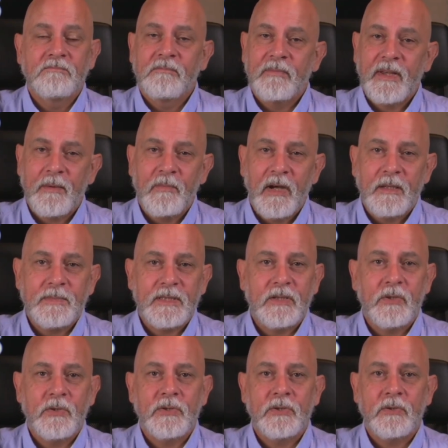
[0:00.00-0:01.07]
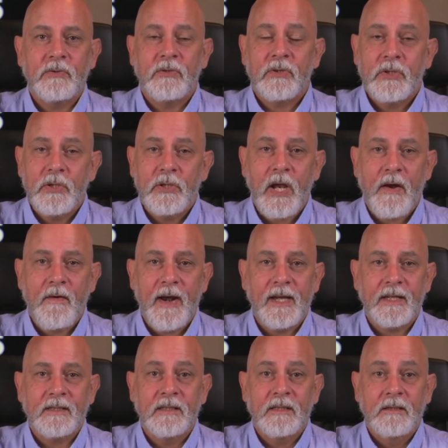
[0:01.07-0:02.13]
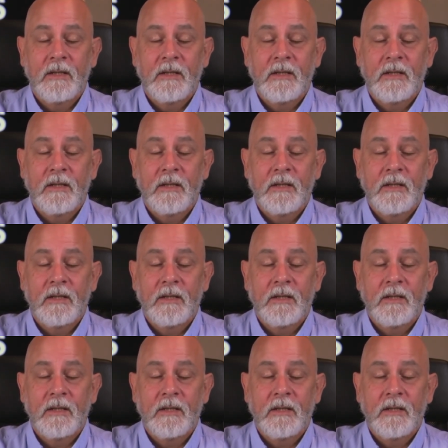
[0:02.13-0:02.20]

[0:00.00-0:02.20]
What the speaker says: That might be too soon, too direct,